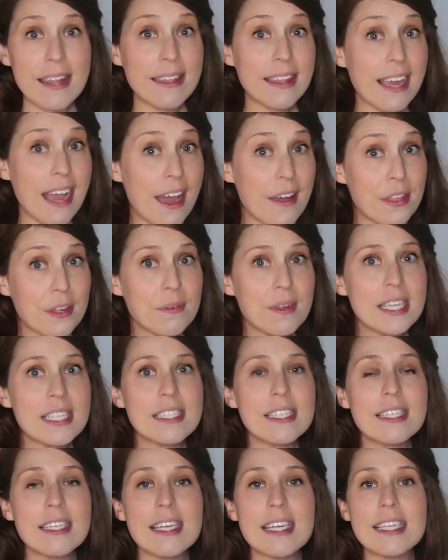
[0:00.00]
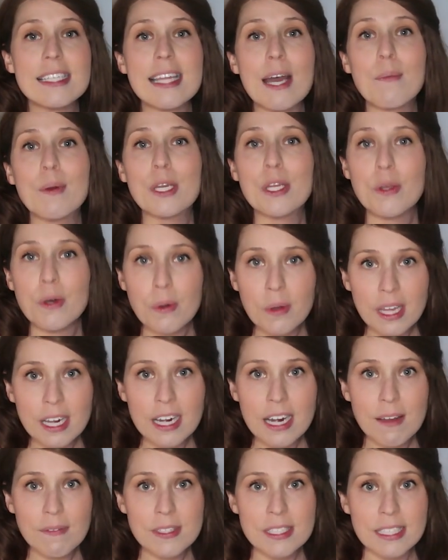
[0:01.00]
The other reason is that when you don't get
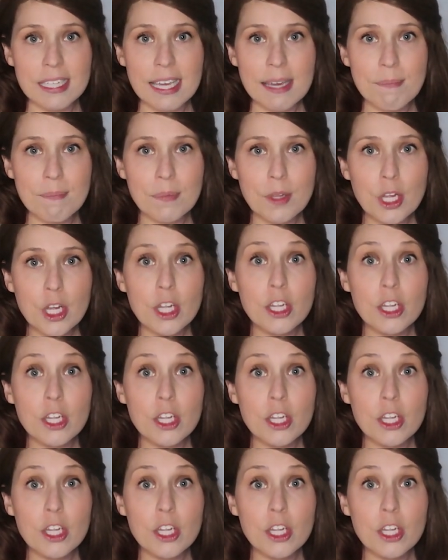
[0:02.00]
enough sleep,